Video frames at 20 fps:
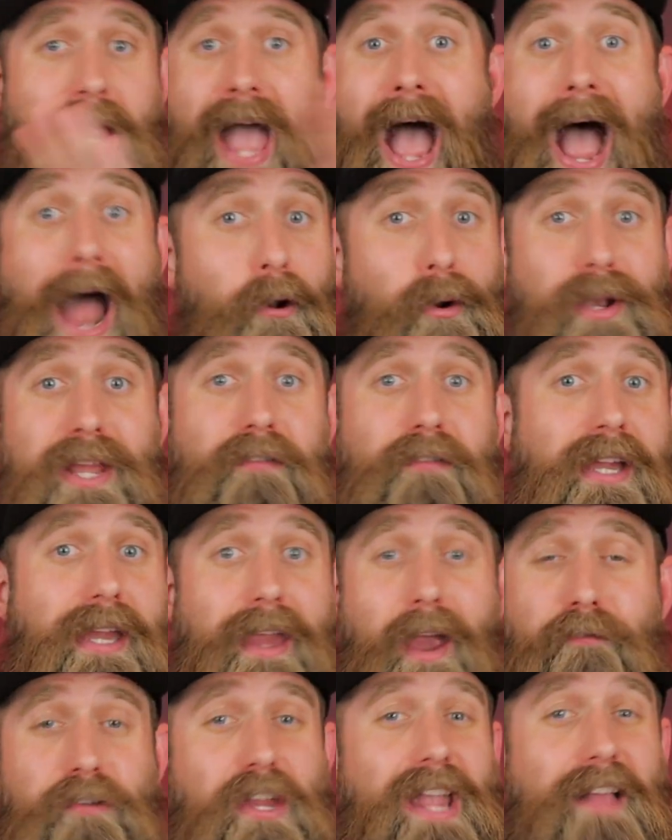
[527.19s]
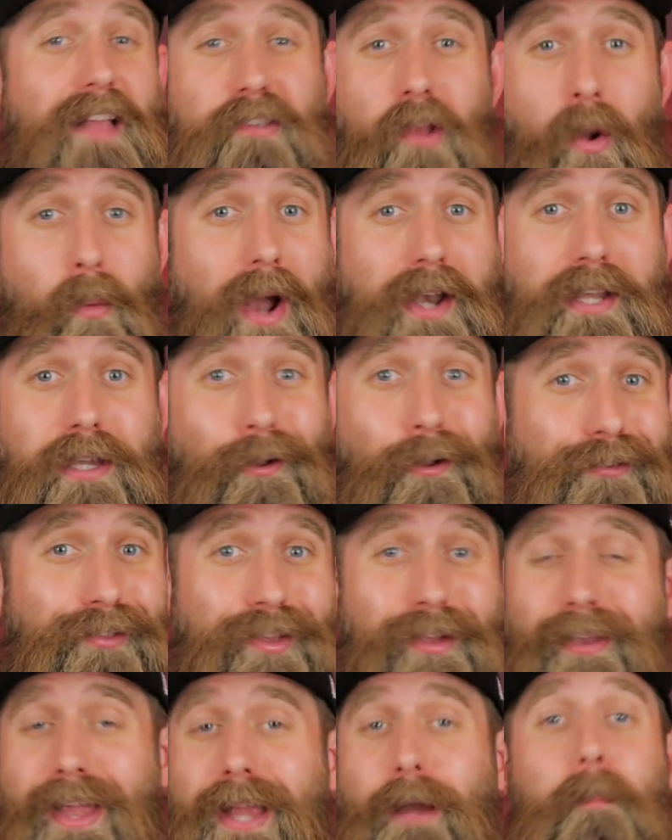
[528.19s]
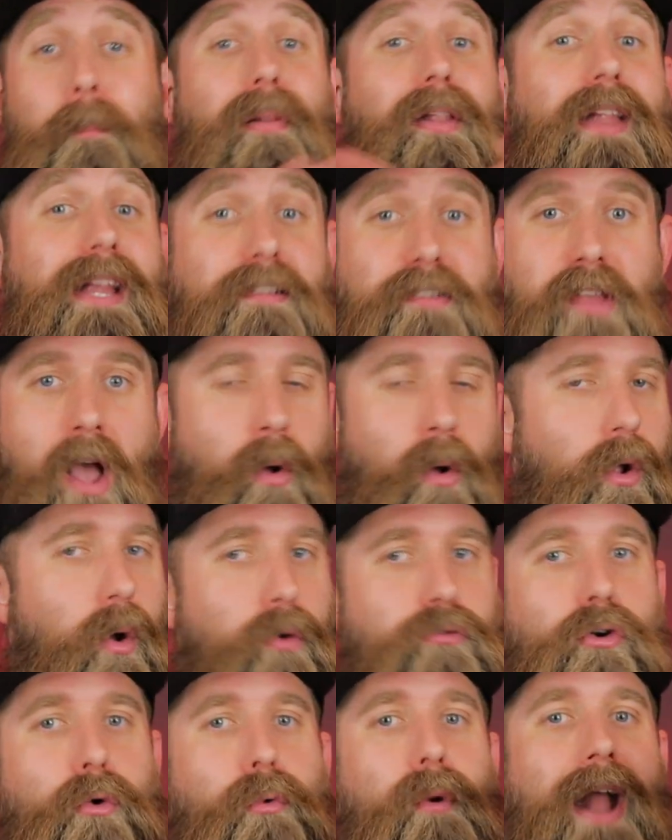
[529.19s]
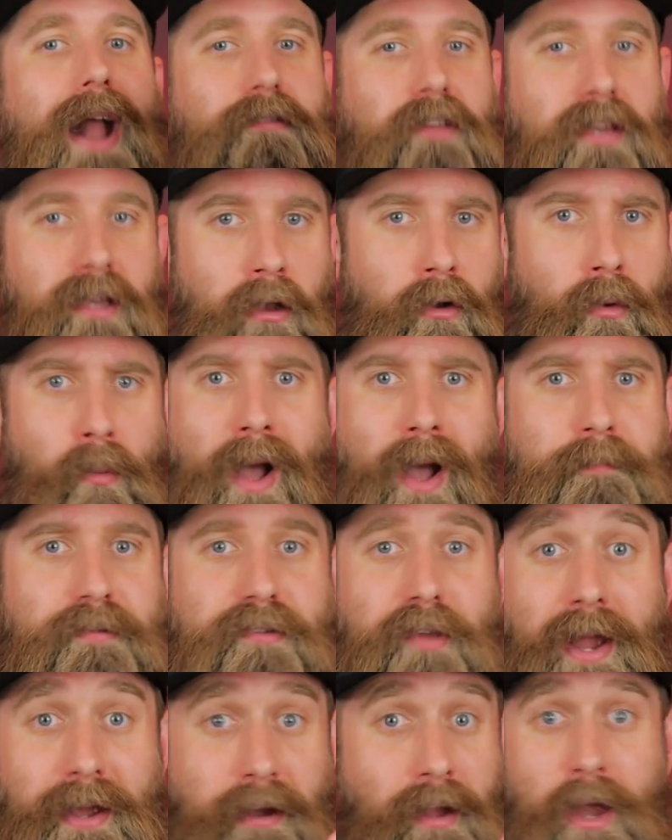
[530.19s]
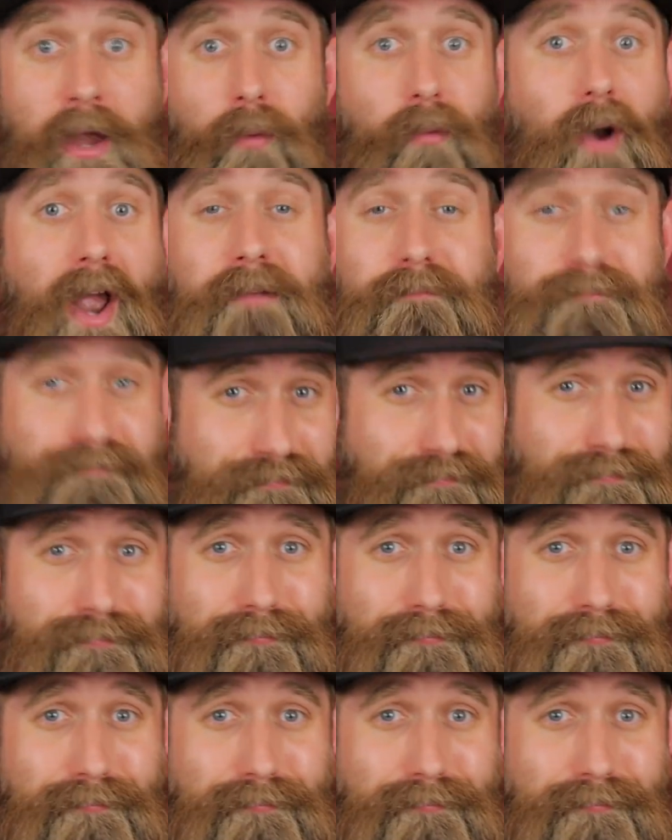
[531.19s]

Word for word: I don't even care if you guys don't want to use the link, please don't. Go directly to their website, right?